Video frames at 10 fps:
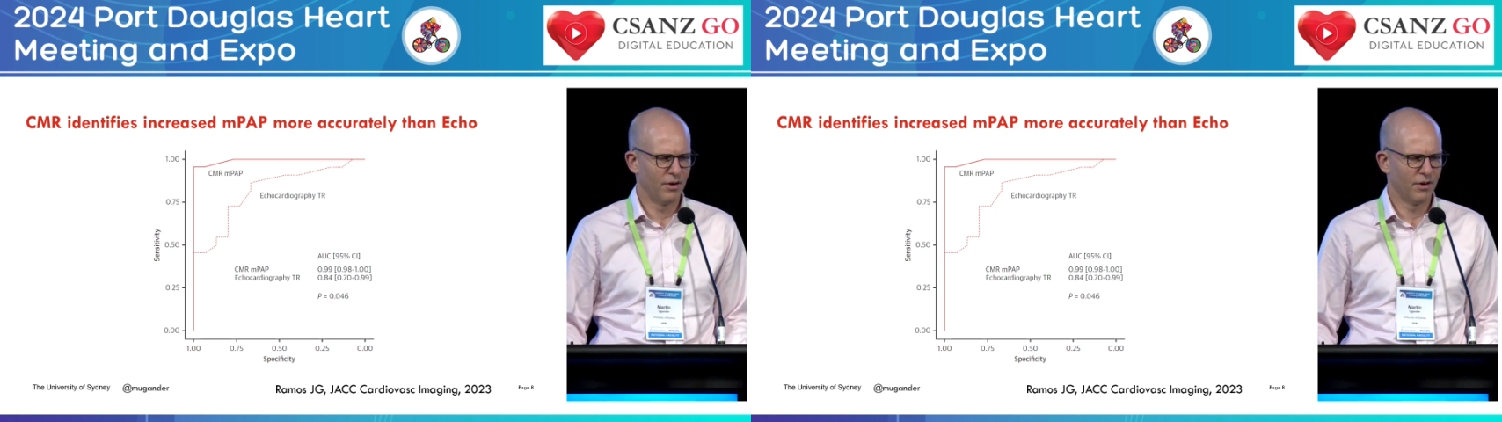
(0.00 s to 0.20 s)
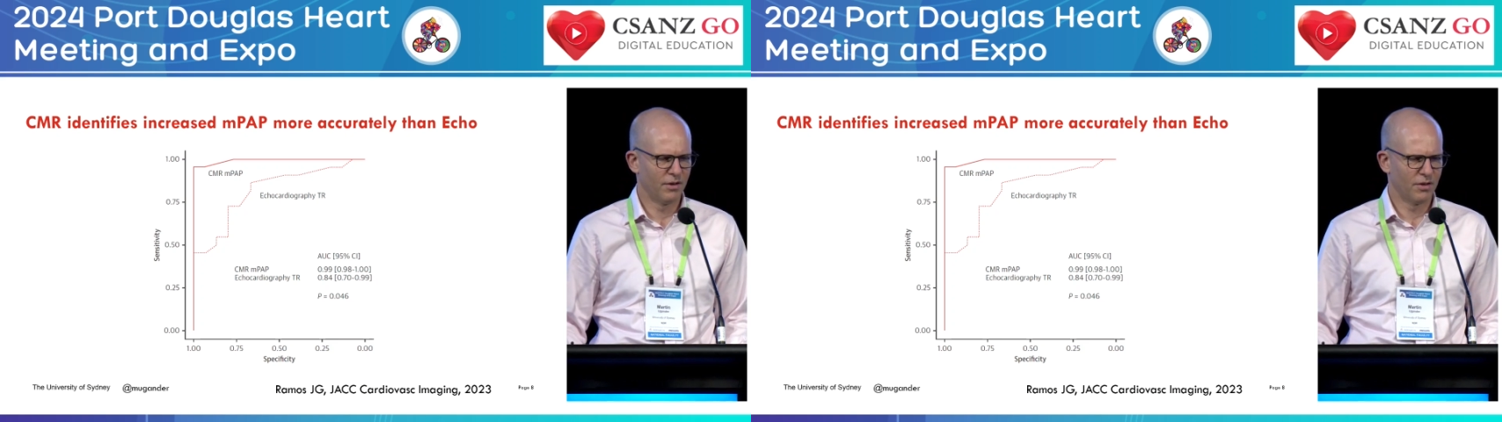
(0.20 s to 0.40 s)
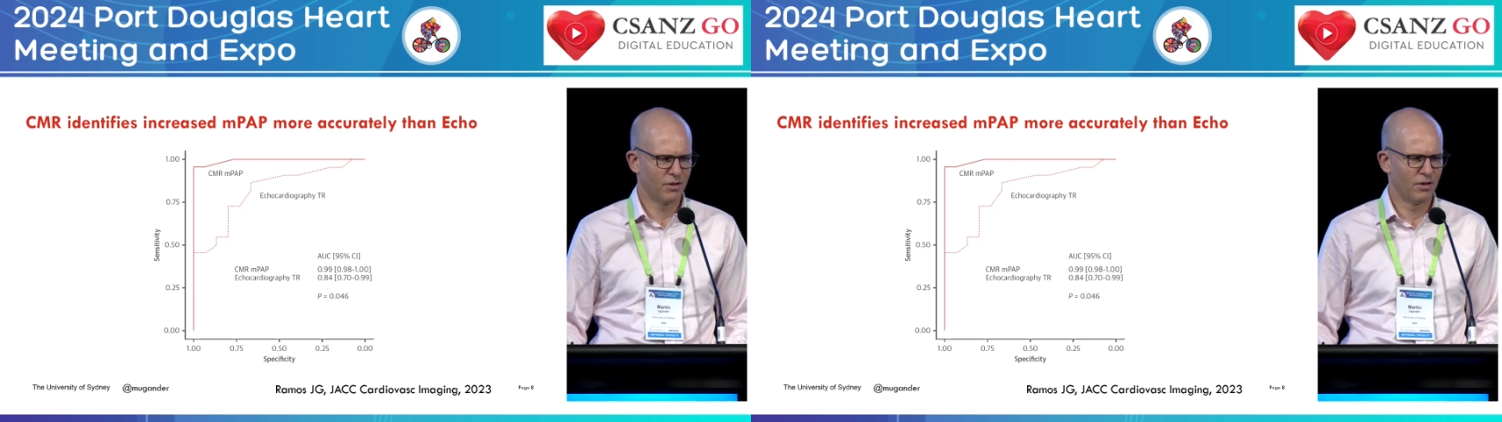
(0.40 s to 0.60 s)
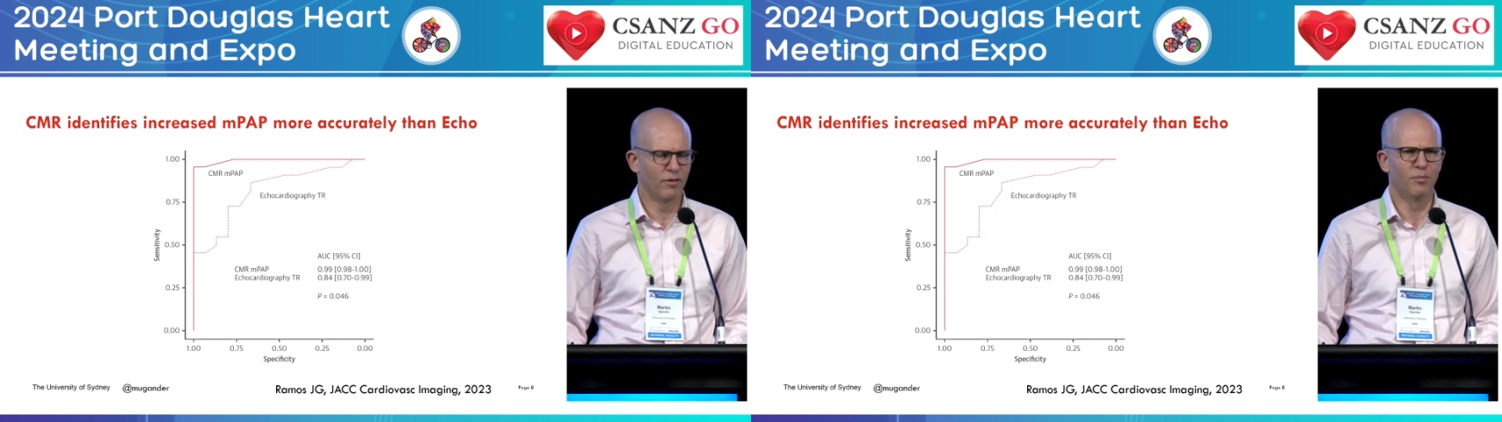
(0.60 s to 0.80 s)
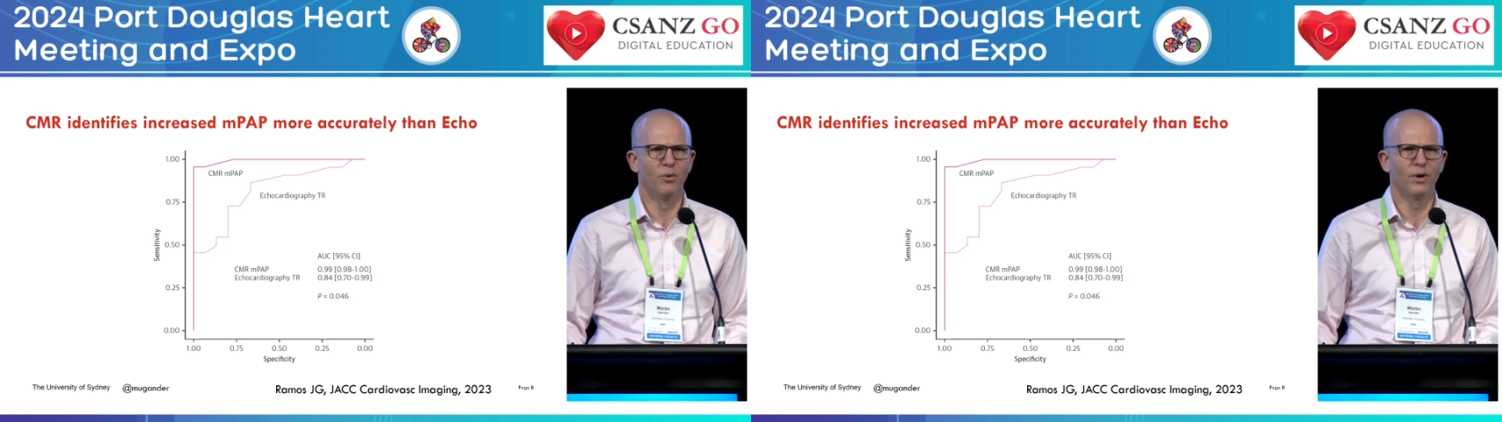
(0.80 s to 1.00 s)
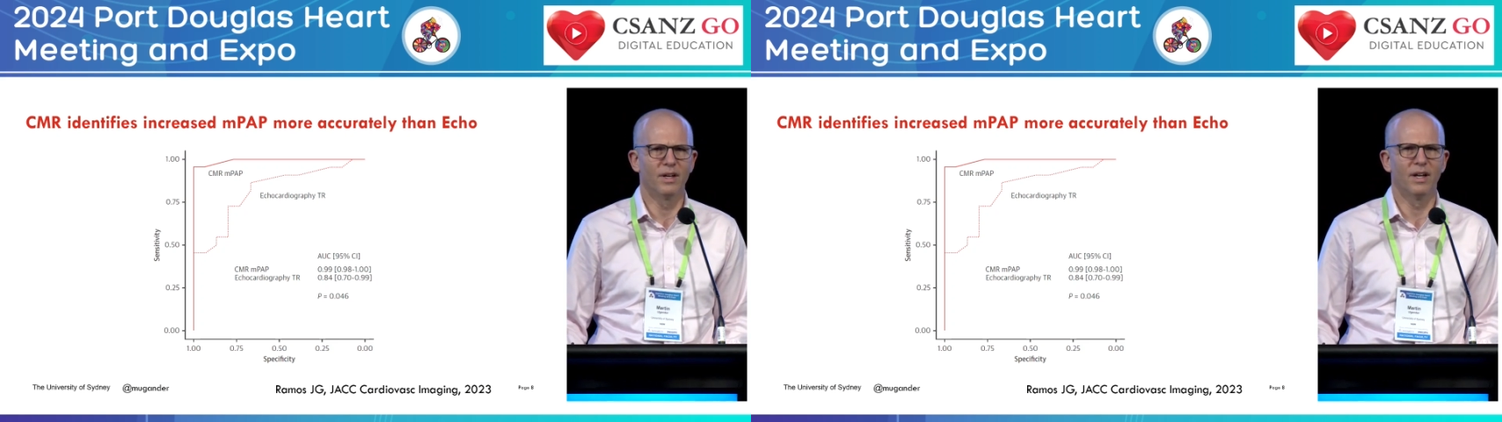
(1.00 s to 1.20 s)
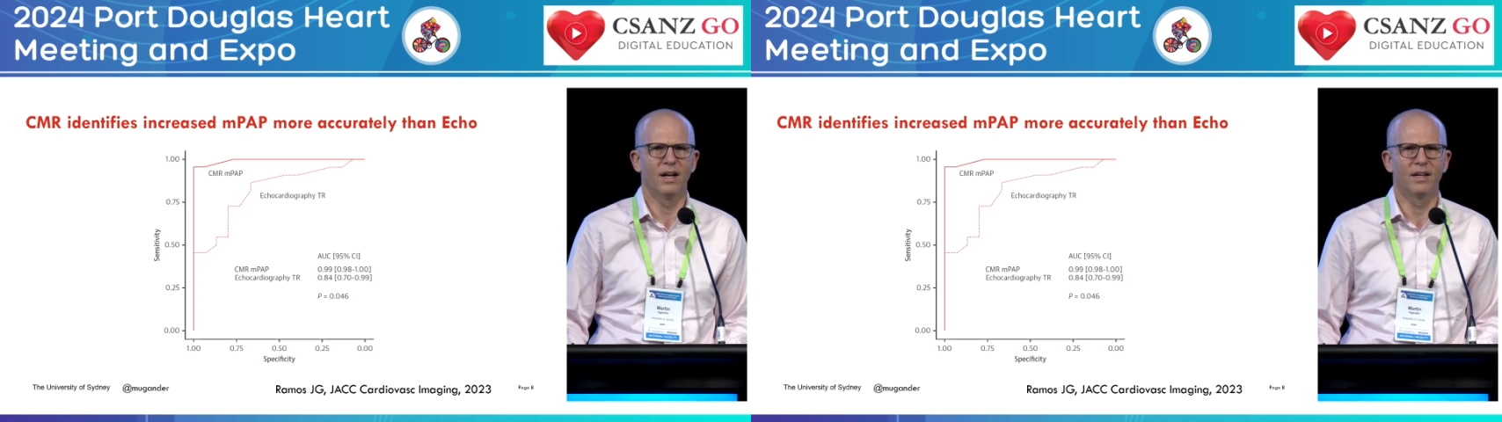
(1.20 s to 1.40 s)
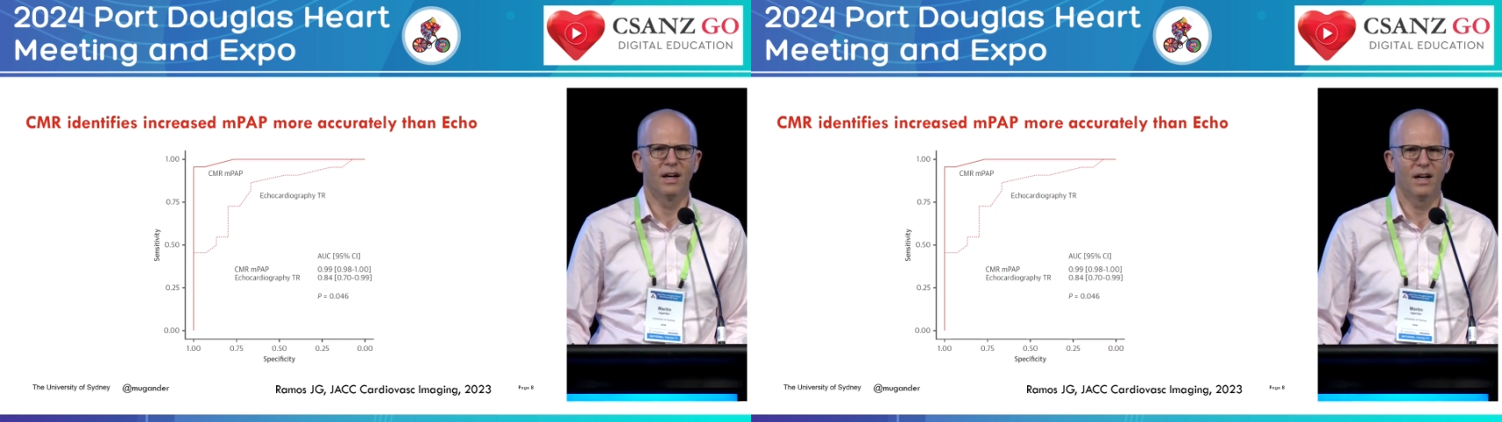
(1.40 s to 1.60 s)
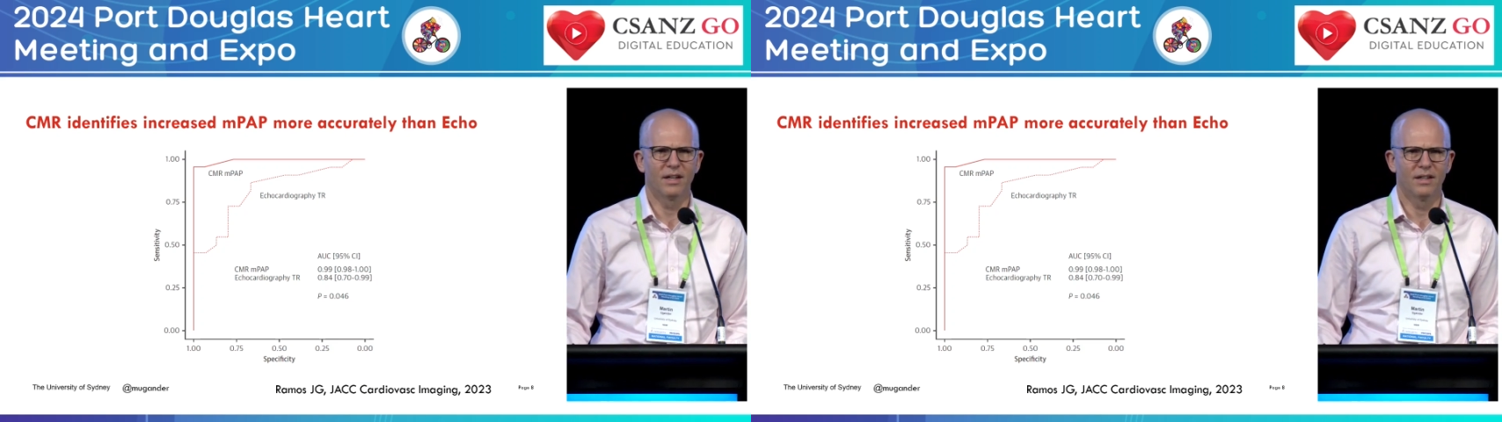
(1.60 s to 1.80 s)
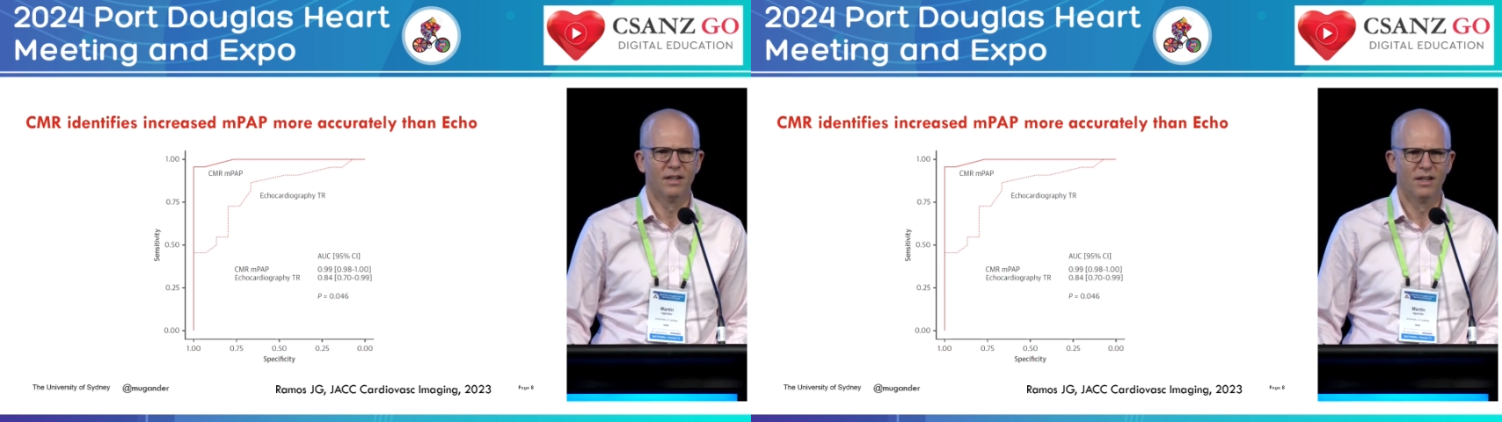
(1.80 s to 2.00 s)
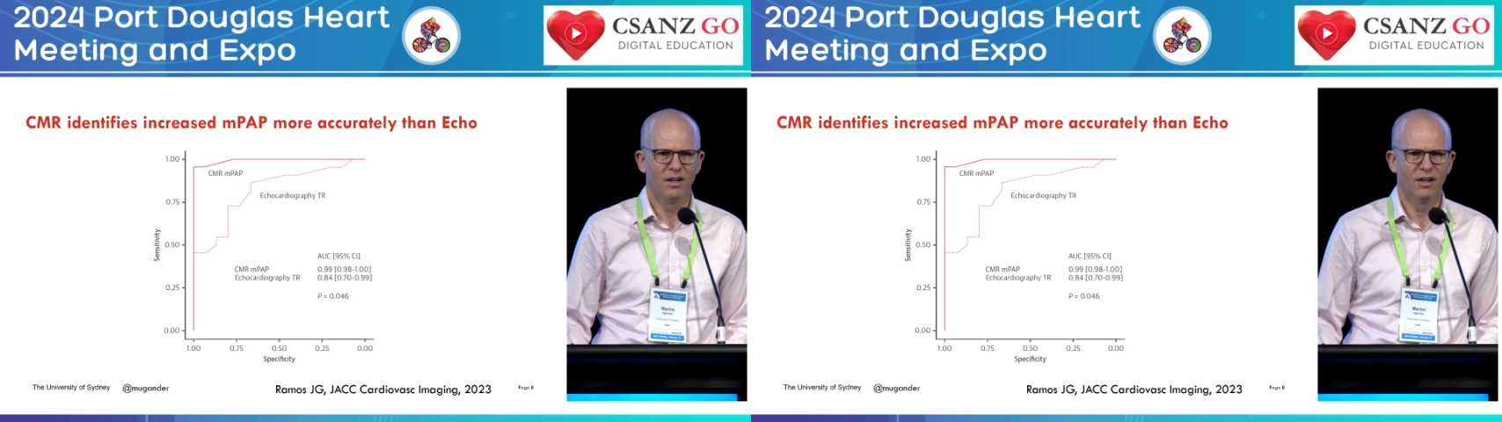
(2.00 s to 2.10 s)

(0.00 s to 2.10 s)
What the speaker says: area under the curve of 0.99